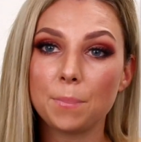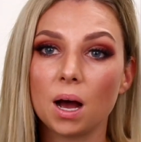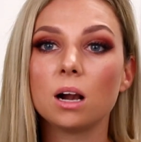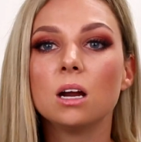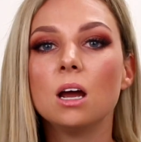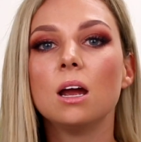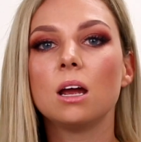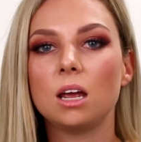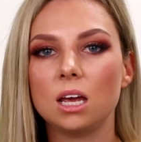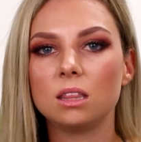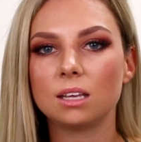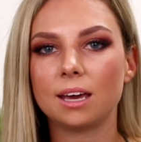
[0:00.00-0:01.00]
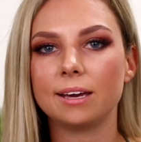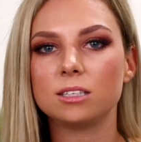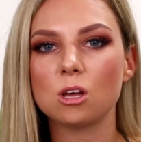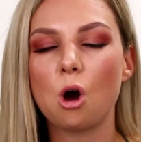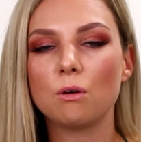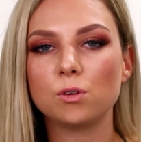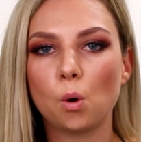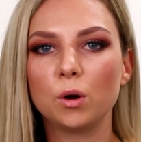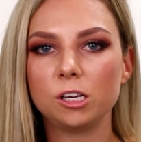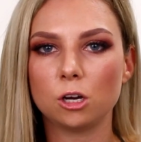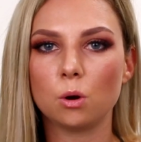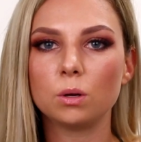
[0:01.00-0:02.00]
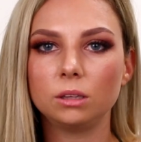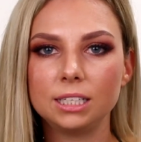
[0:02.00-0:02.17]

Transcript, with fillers: But in the case of audio,